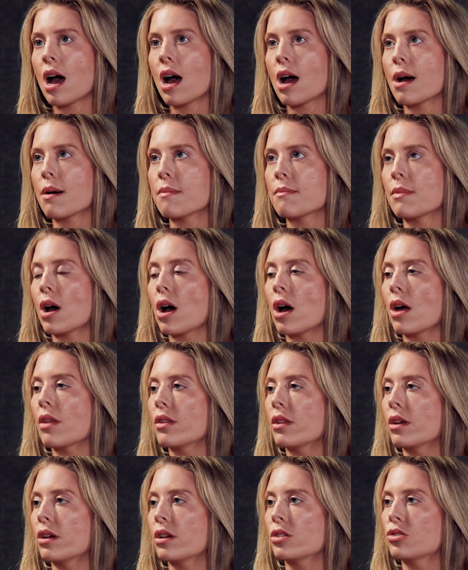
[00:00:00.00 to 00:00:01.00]
Um,
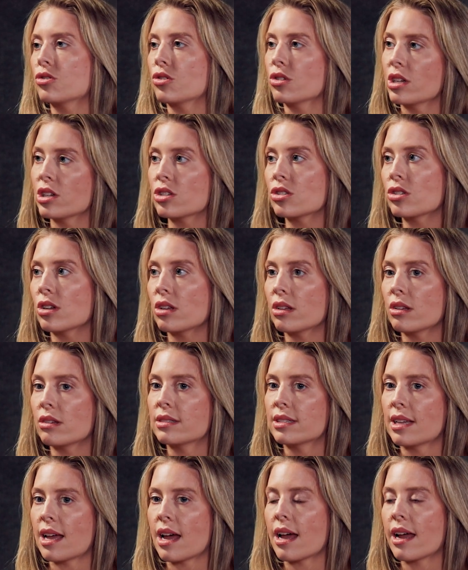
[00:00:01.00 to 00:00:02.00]
on the
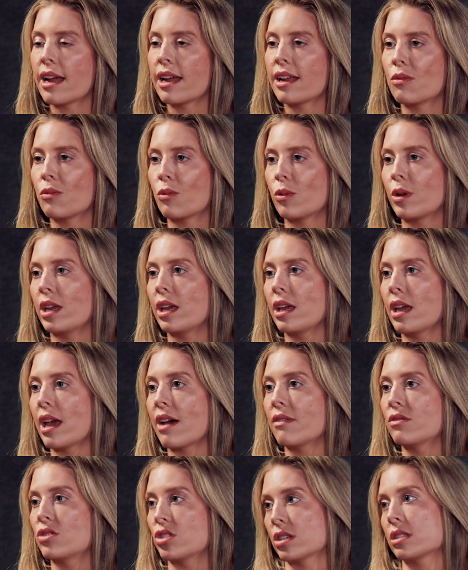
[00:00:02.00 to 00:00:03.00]
traditional side,
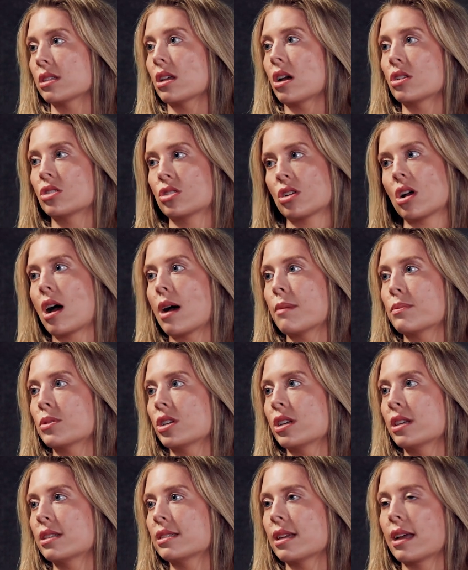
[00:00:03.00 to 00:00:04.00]
we have just launched
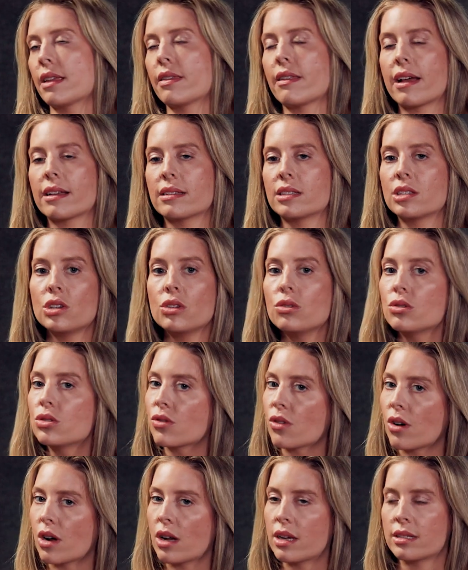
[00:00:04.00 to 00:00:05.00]
options, and that's
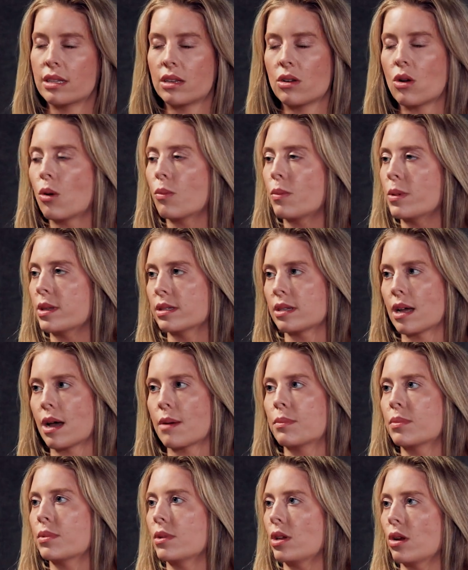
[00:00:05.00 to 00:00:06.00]
huge for us and opens
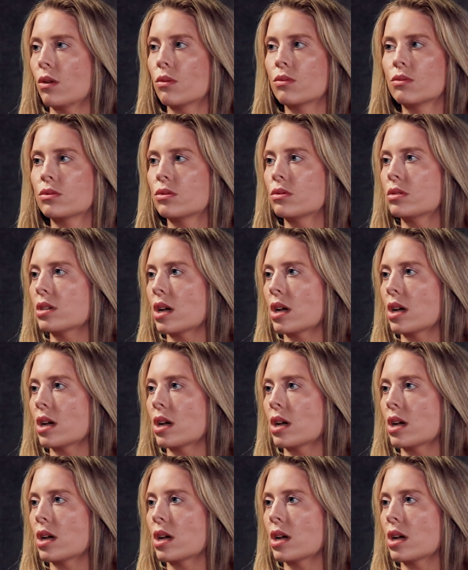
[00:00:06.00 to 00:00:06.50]
up, you know,